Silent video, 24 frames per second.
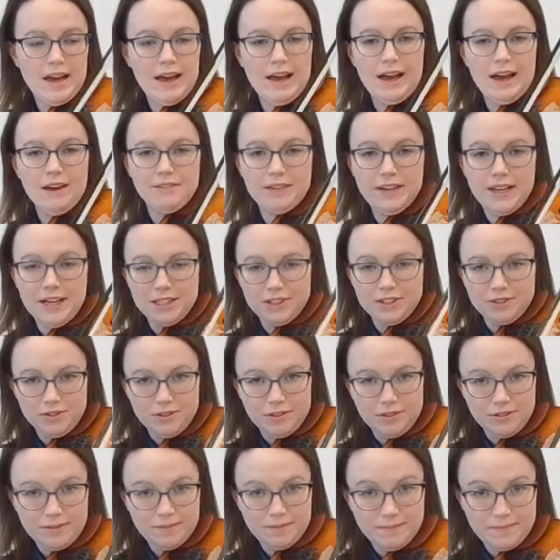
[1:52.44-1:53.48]
F
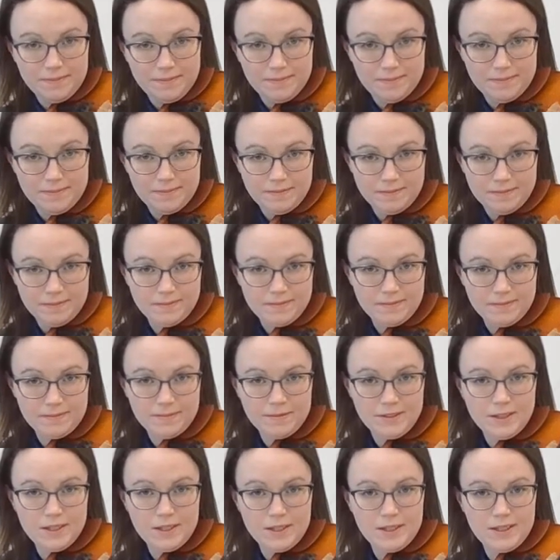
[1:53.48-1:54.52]
natural.
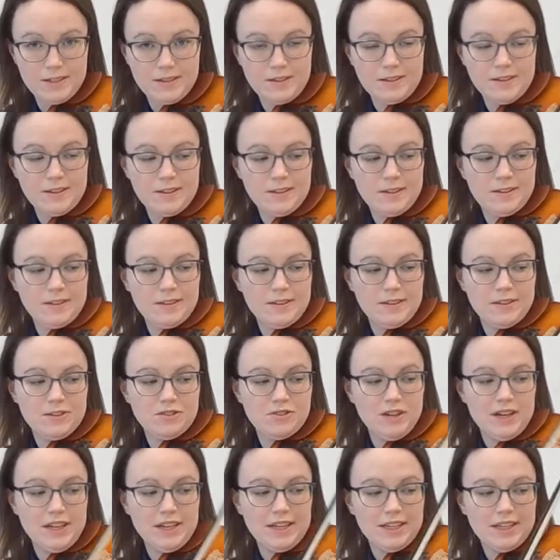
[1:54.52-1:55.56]

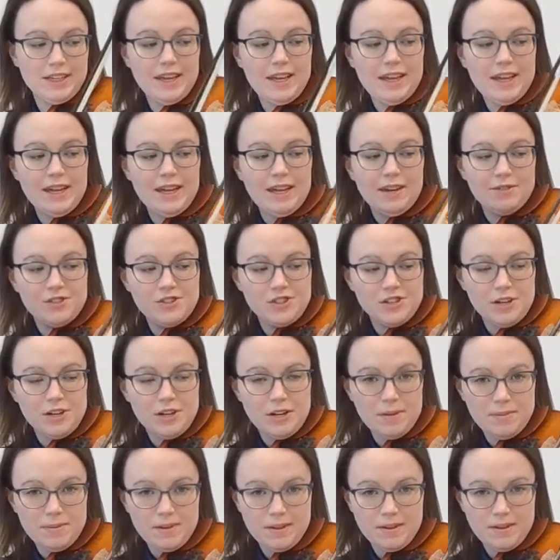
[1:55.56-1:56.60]
Try it again, F
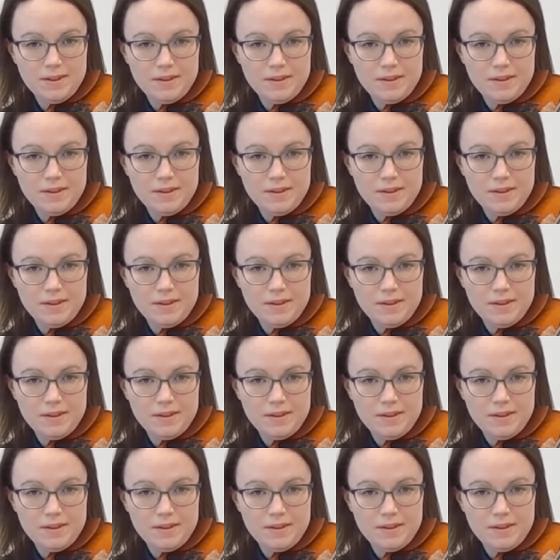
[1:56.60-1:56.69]
sharp,